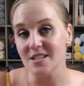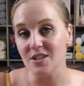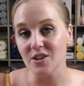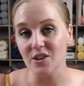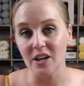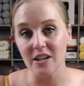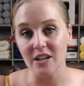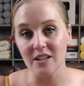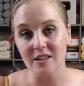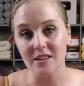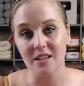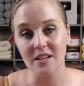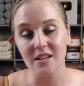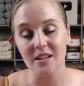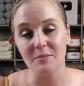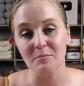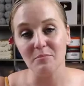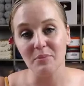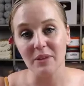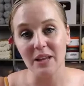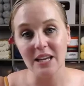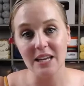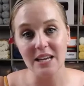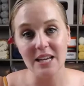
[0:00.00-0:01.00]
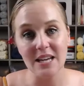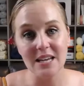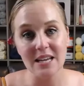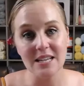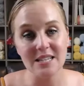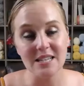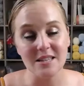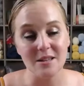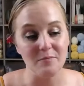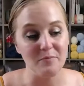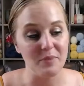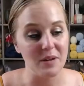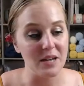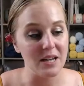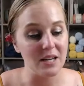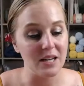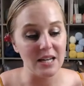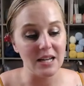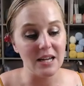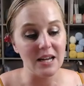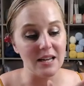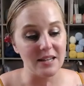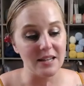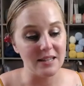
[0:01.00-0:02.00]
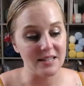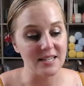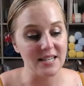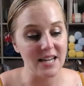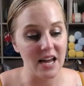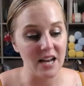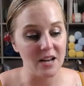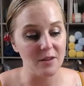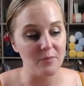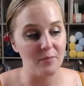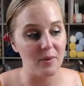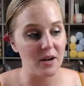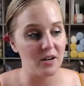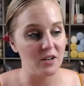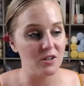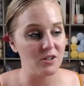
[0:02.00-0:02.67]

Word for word: You got the blanket, the beanie, and the teddy bear.